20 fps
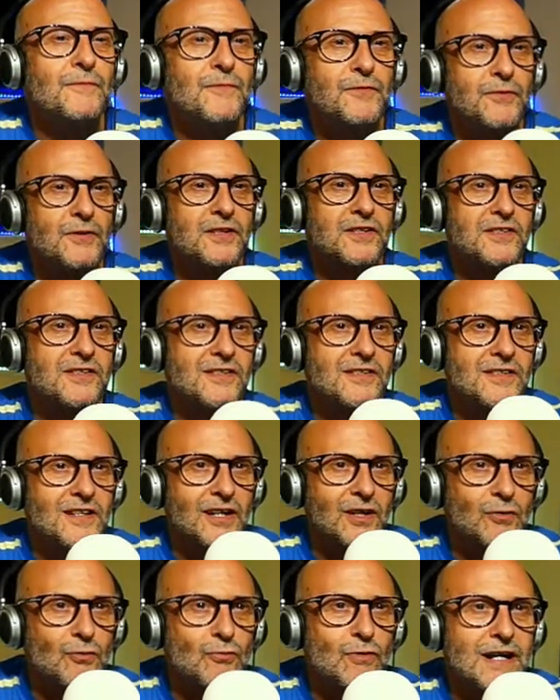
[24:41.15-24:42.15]
for instance,
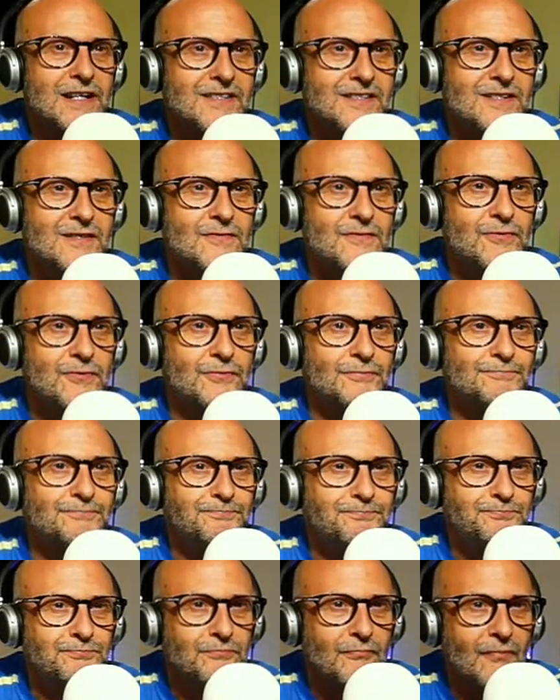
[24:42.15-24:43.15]
aggressive,
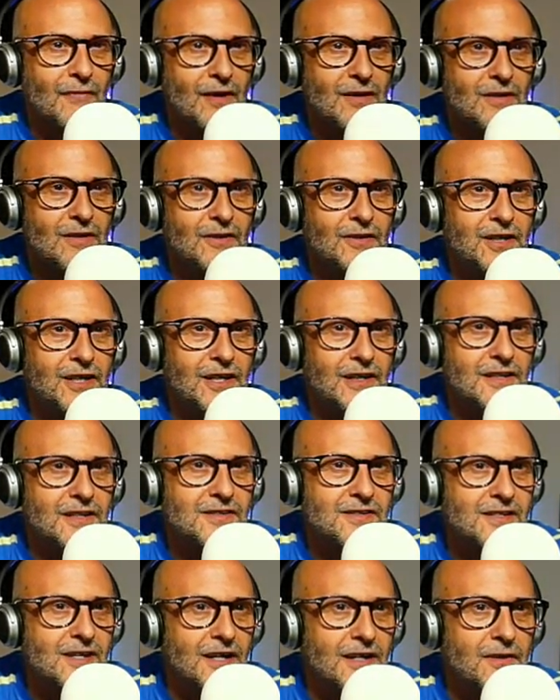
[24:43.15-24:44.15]
you're looking at this
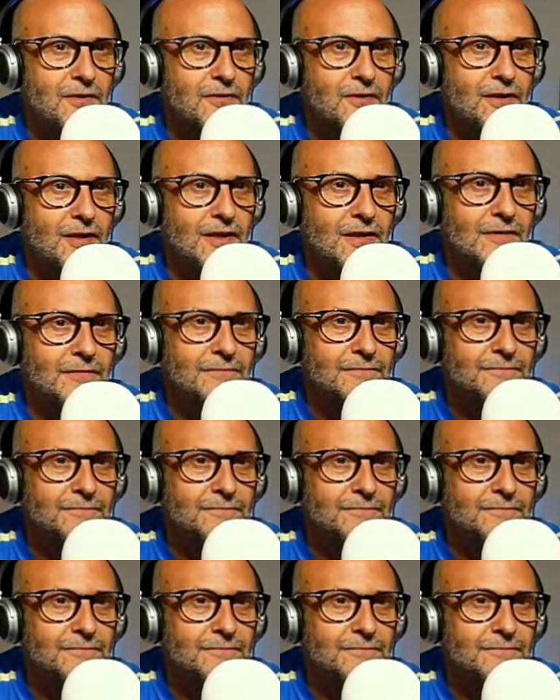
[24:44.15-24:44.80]
kind of thing.